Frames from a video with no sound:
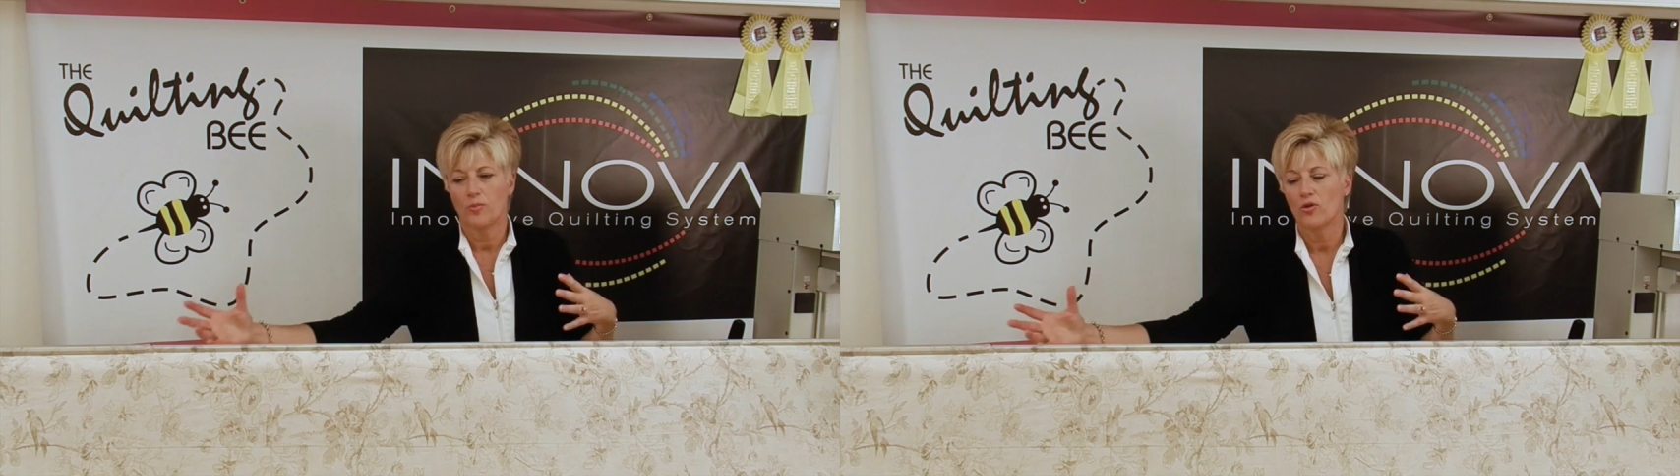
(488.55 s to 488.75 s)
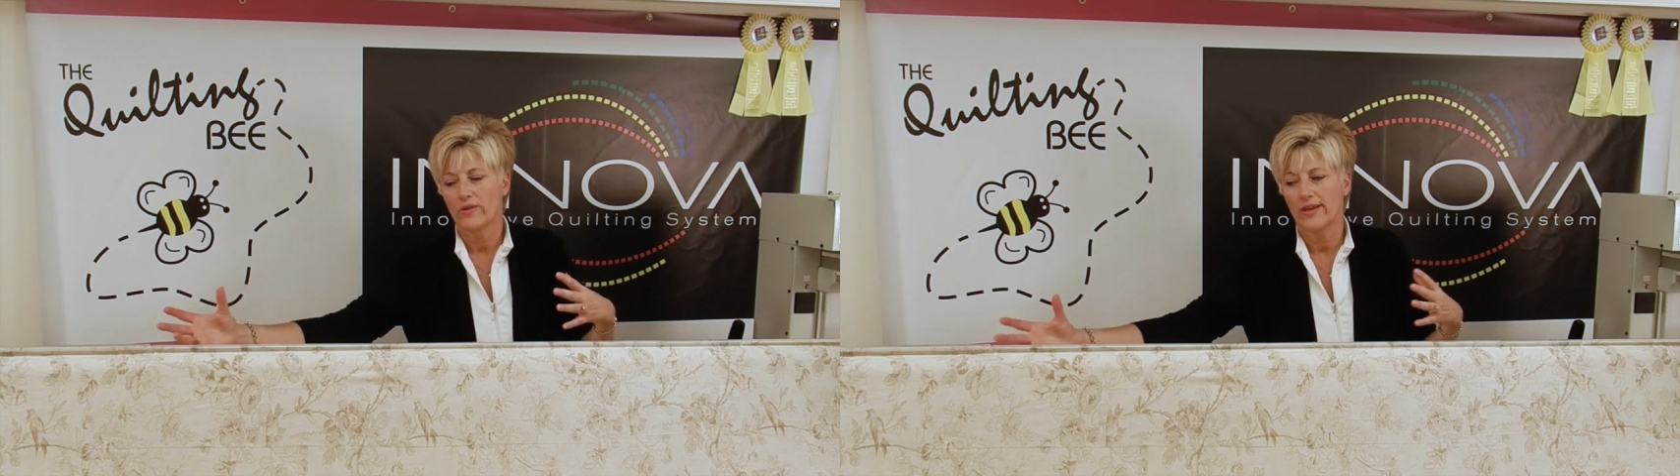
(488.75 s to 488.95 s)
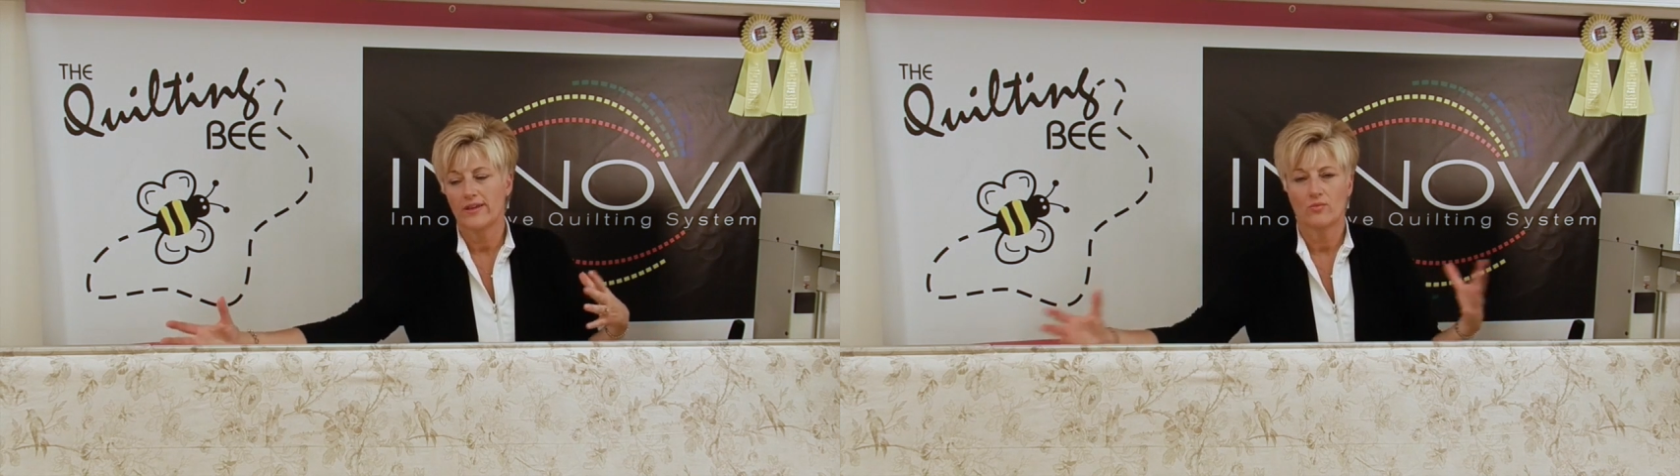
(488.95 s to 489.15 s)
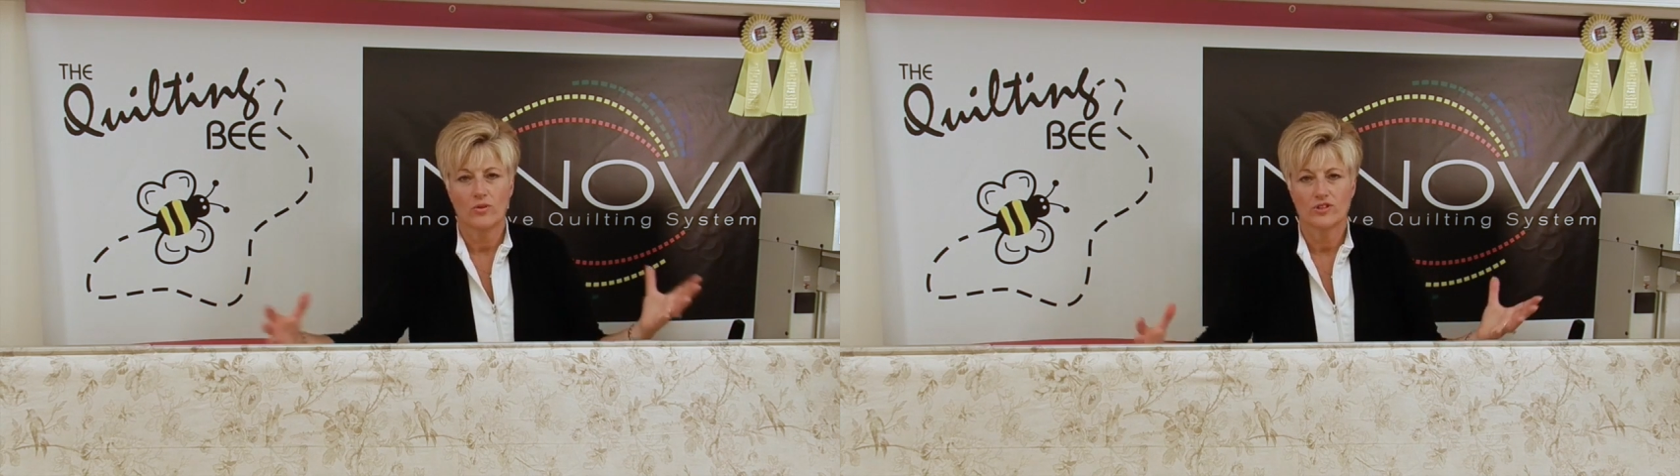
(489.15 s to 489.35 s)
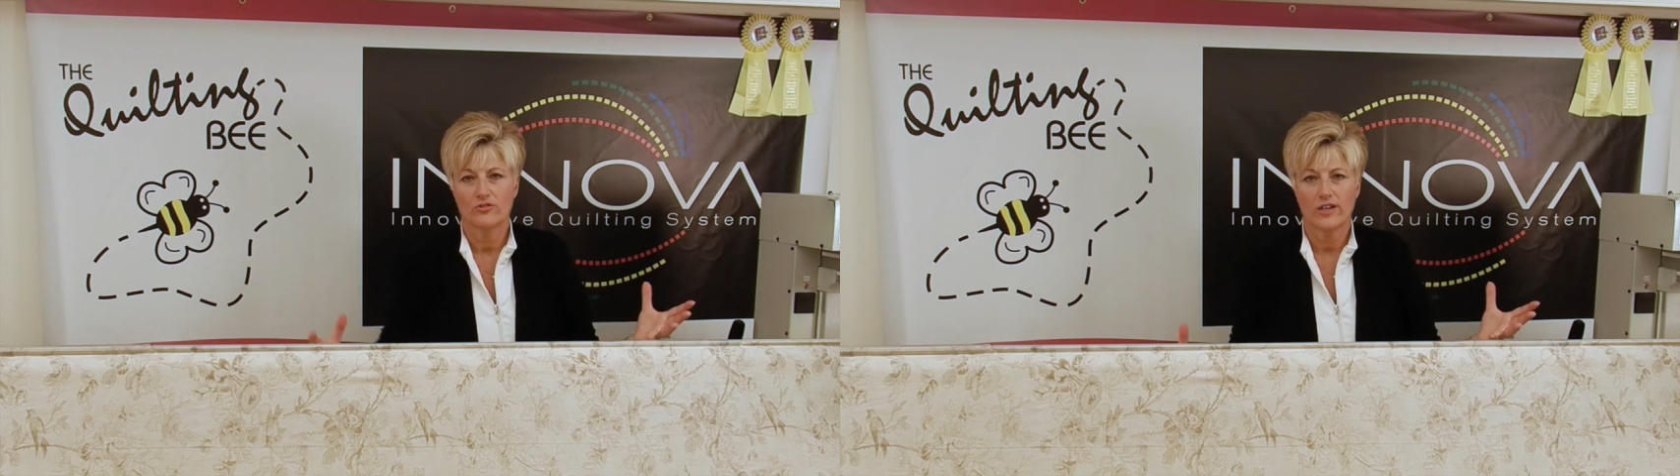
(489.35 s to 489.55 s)
pulling in
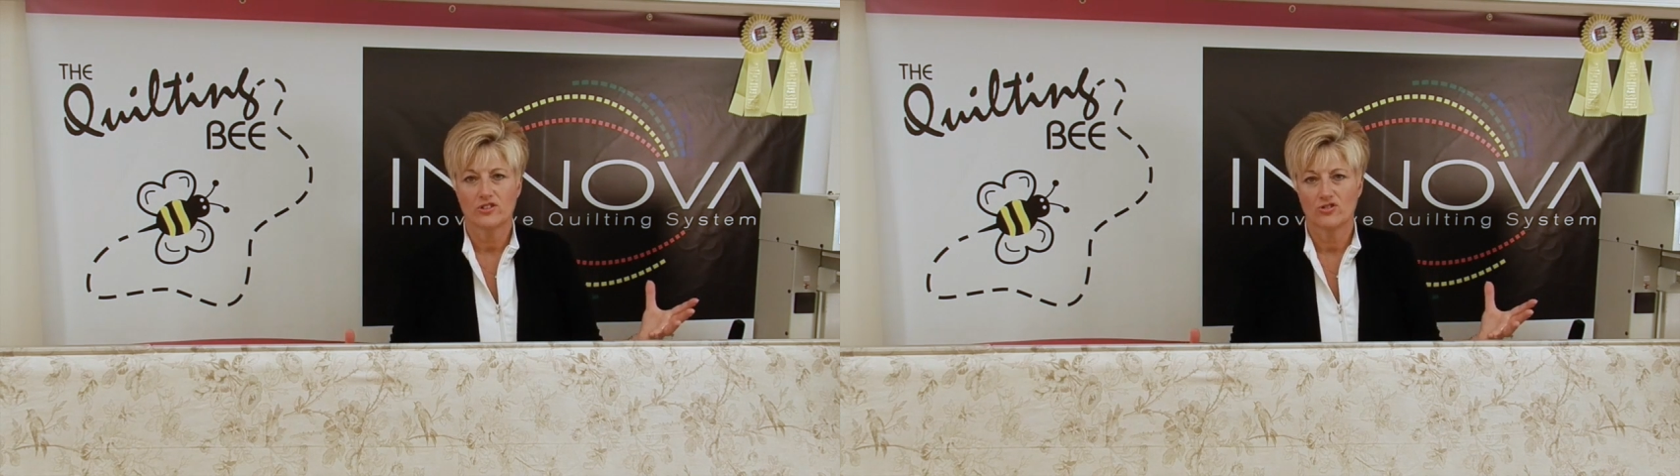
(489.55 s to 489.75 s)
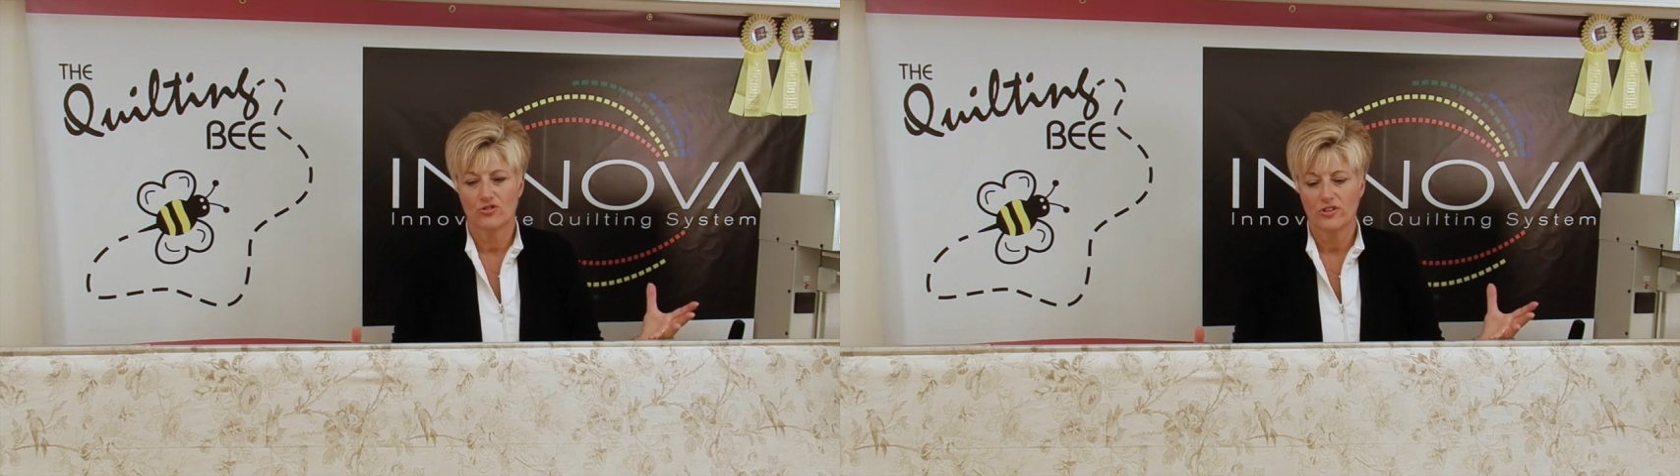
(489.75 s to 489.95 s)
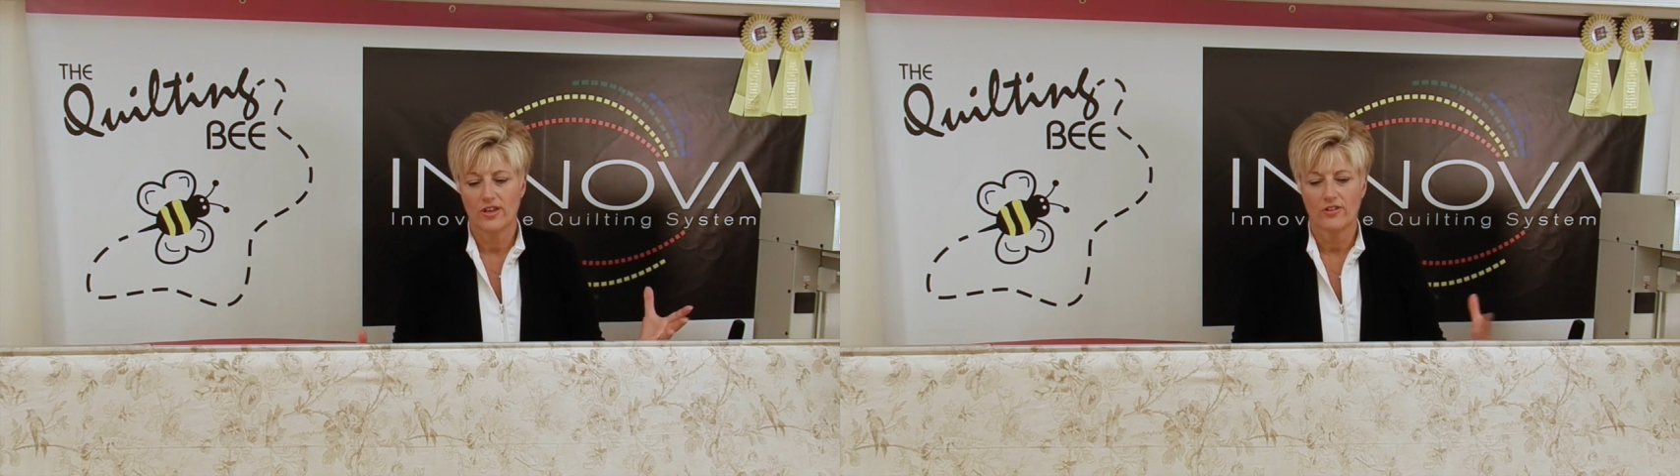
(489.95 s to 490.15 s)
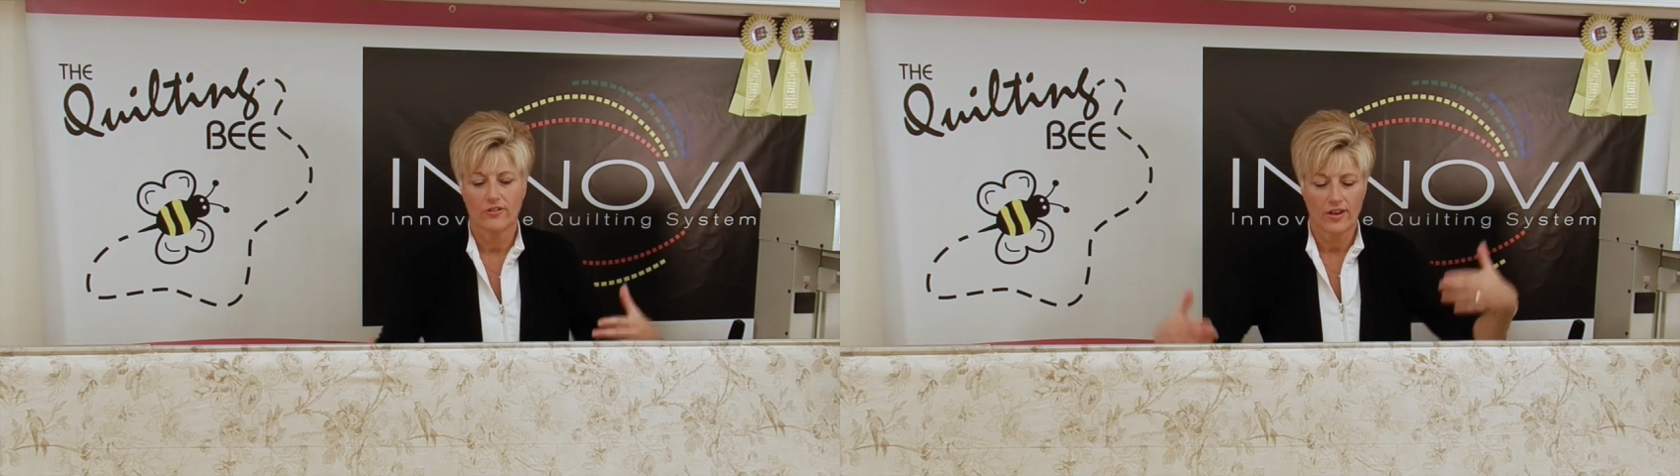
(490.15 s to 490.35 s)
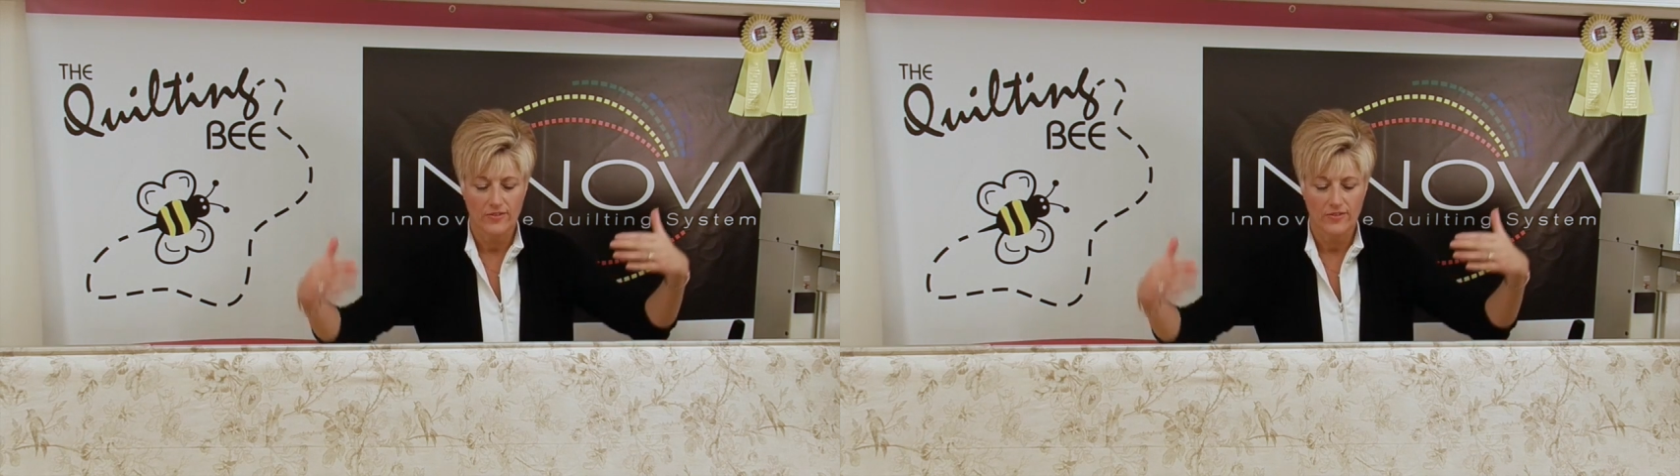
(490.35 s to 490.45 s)
one direction or the other.